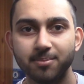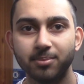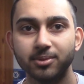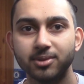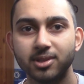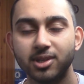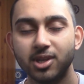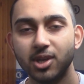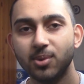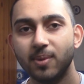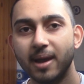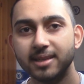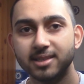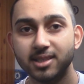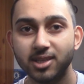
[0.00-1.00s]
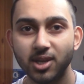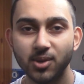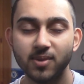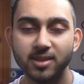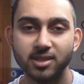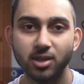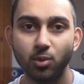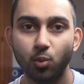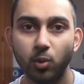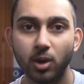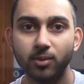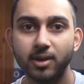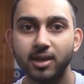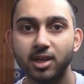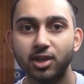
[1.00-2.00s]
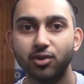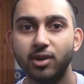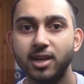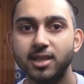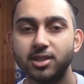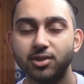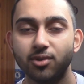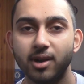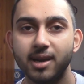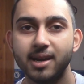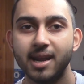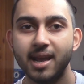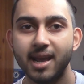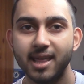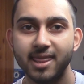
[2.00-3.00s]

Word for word: simple to do and to do this you will need a green screen.